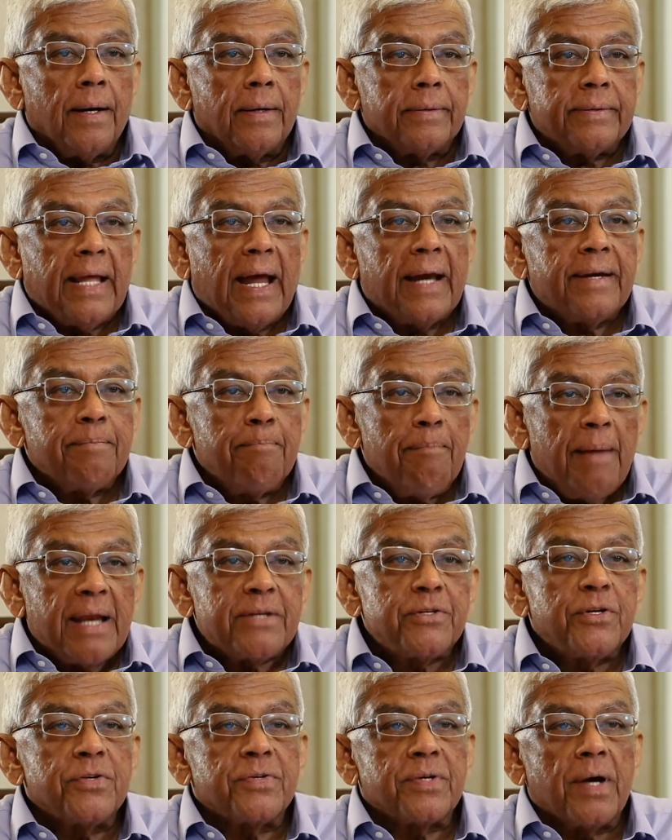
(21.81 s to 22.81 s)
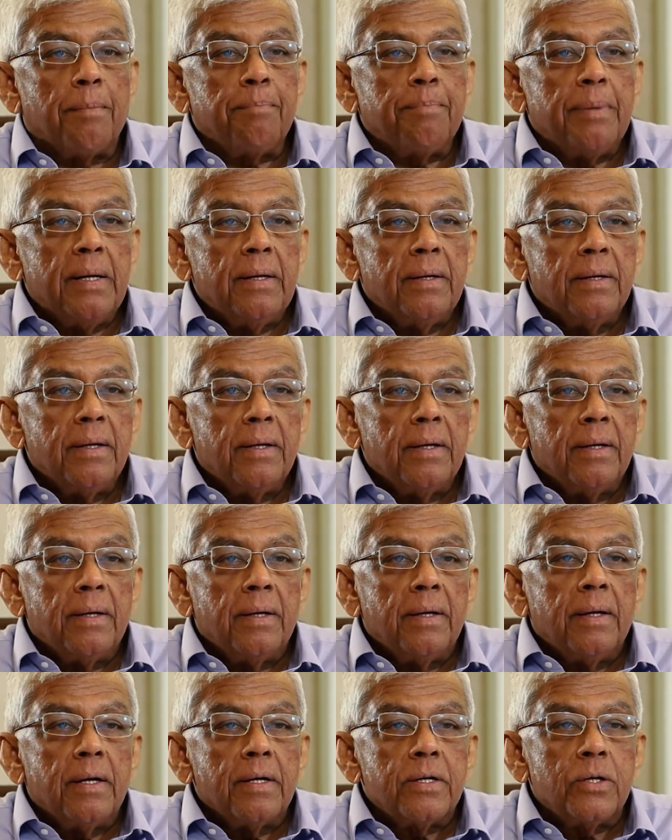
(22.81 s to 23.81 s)
that matches up
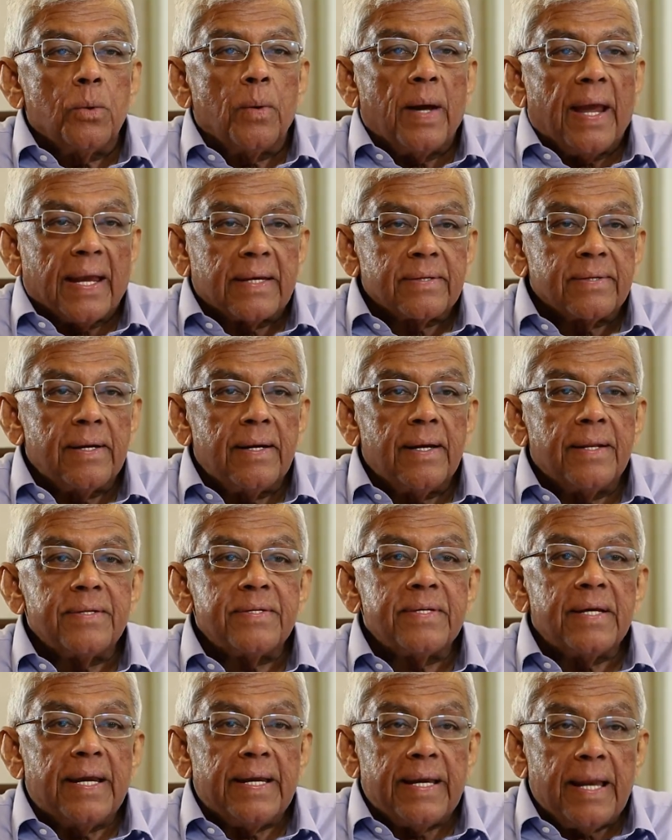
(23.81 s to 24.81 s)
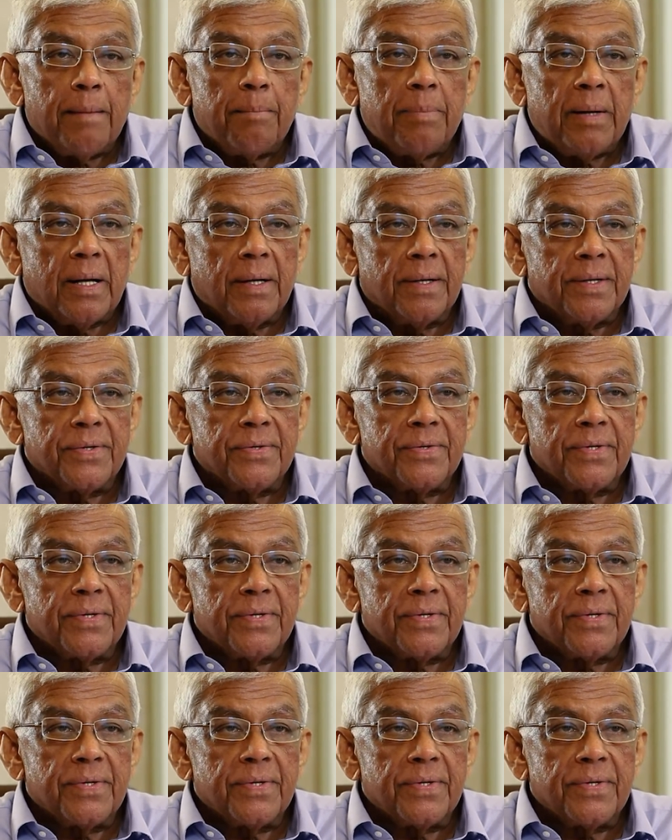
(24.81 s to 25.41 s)
to excellence enablers.